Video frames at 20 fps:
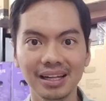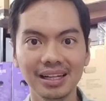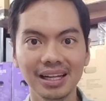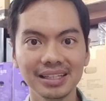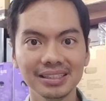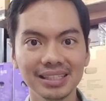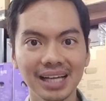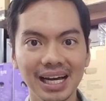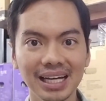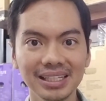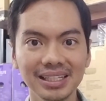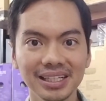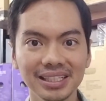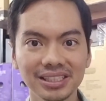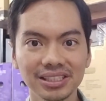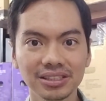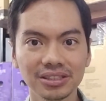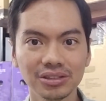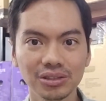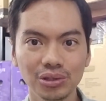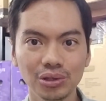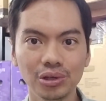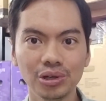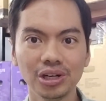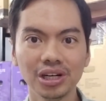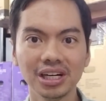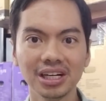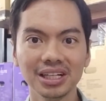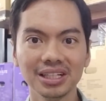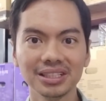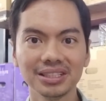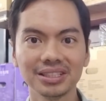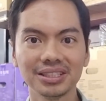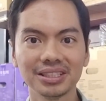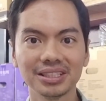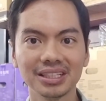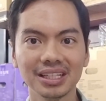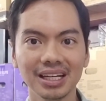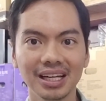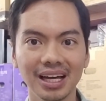Lazada
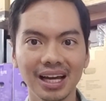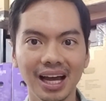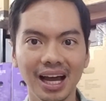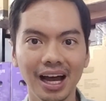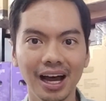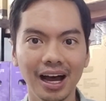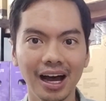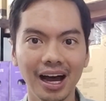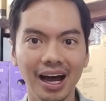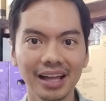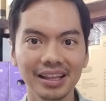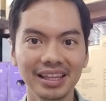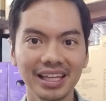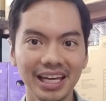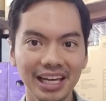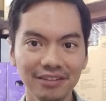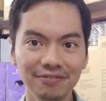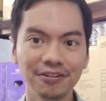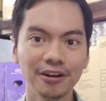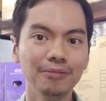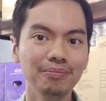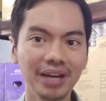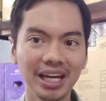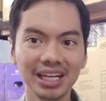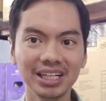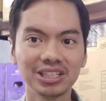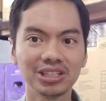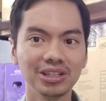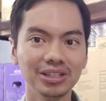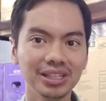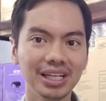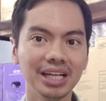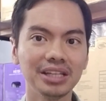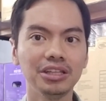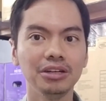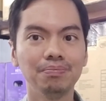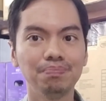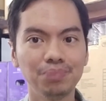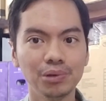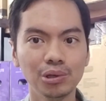scores the information that
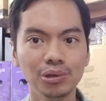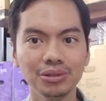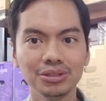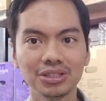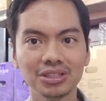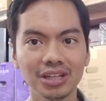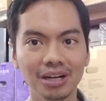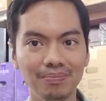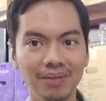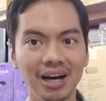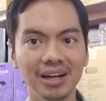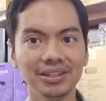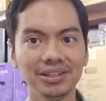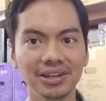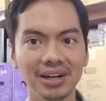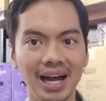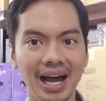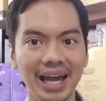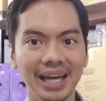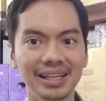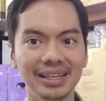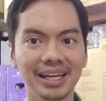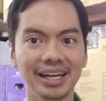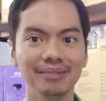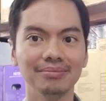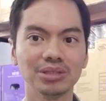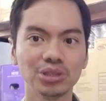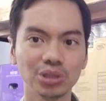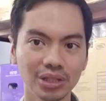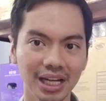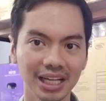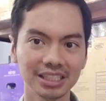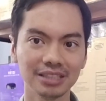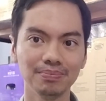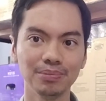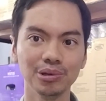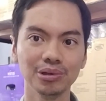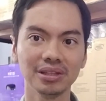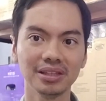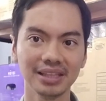you post about your item. So that's
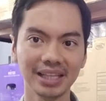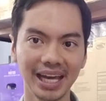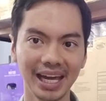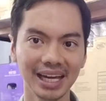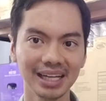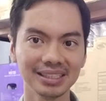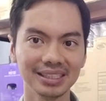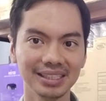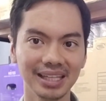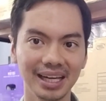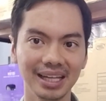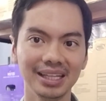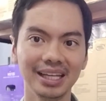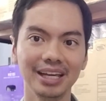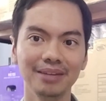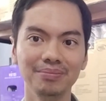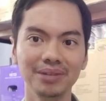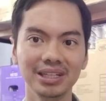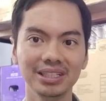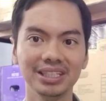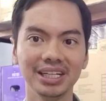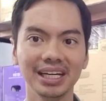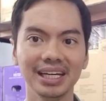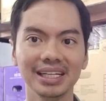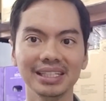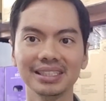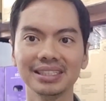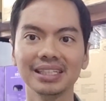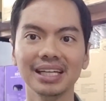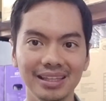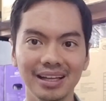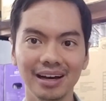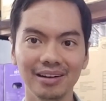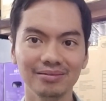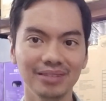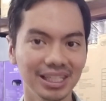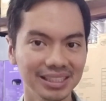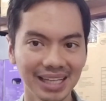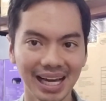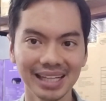both text and images.
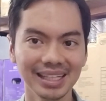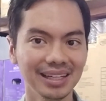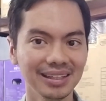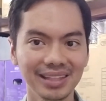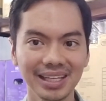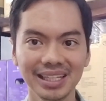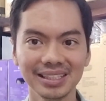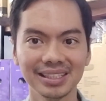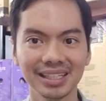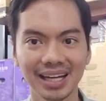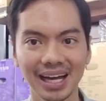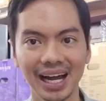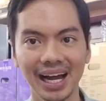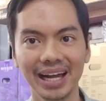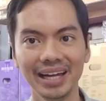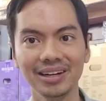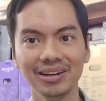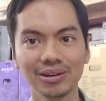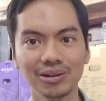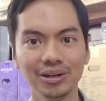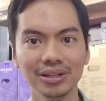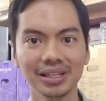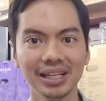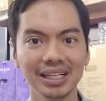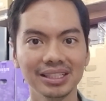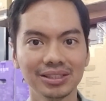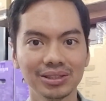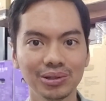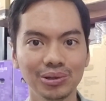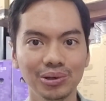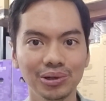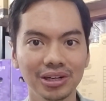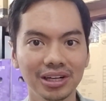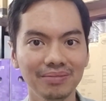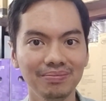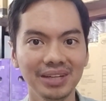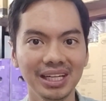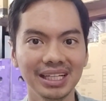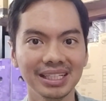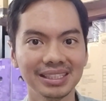Lazada thinks that a higher content
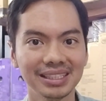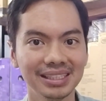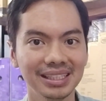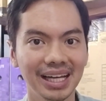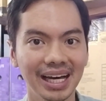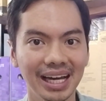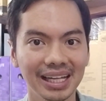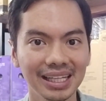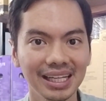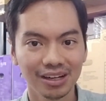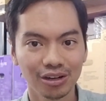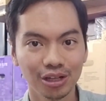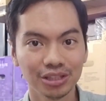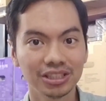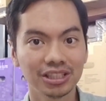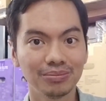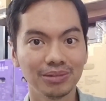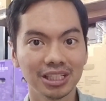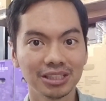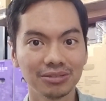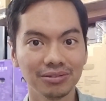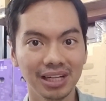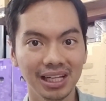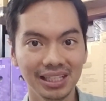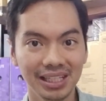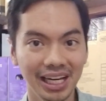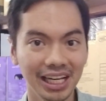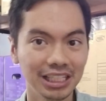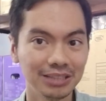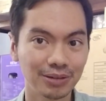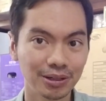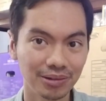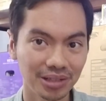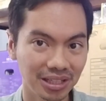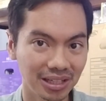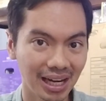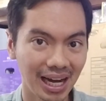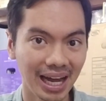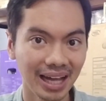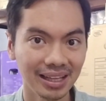score means that customers will engage more with
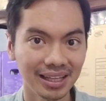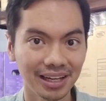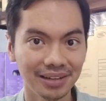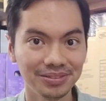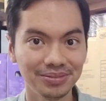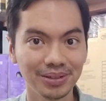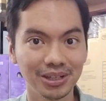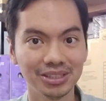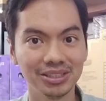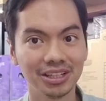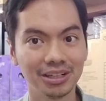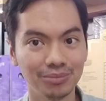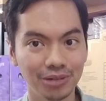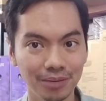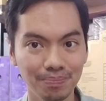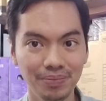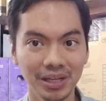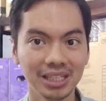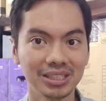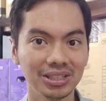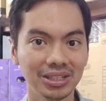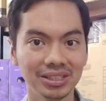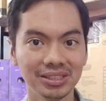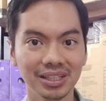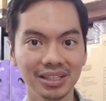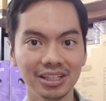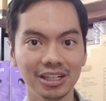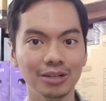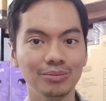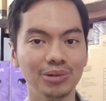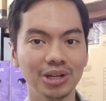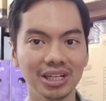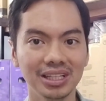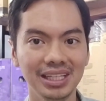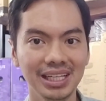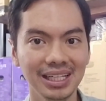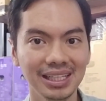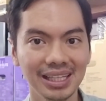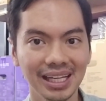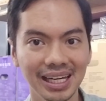your items because there are more pictures and there are more
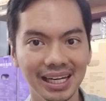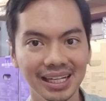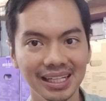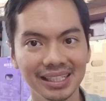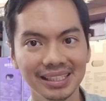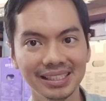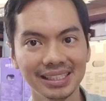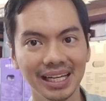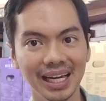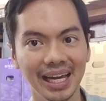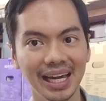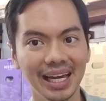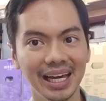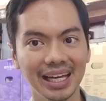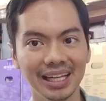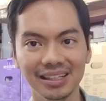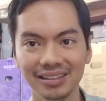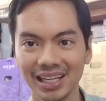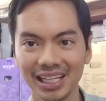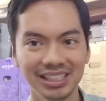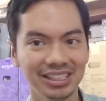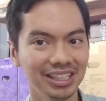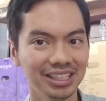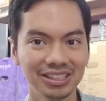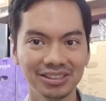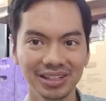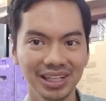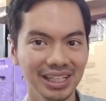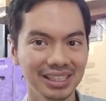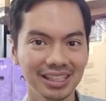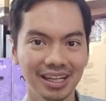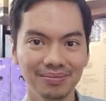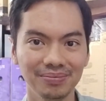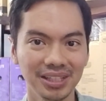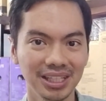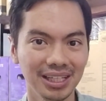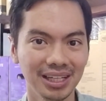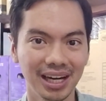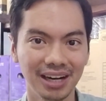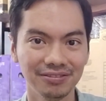details, and it's just really
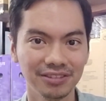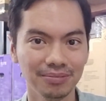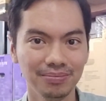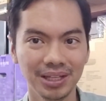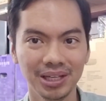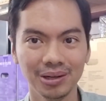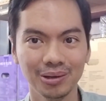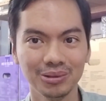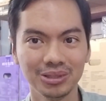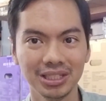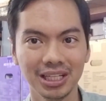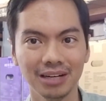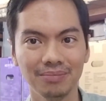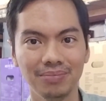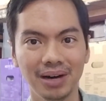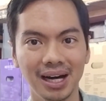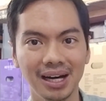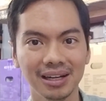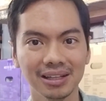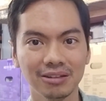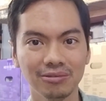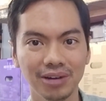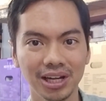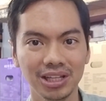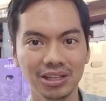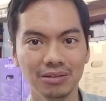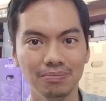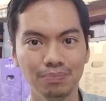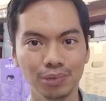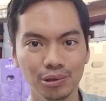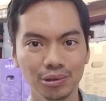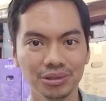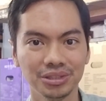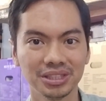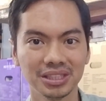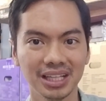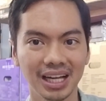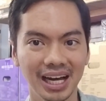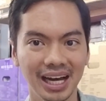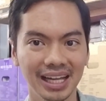something you have to be OC about when you
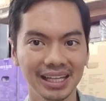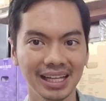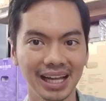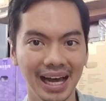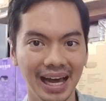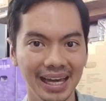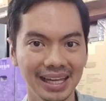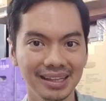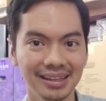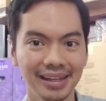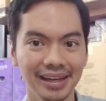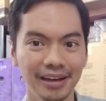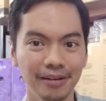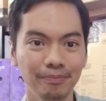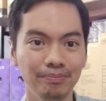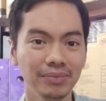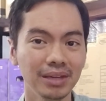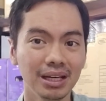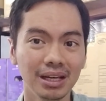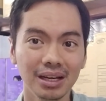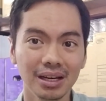post an item.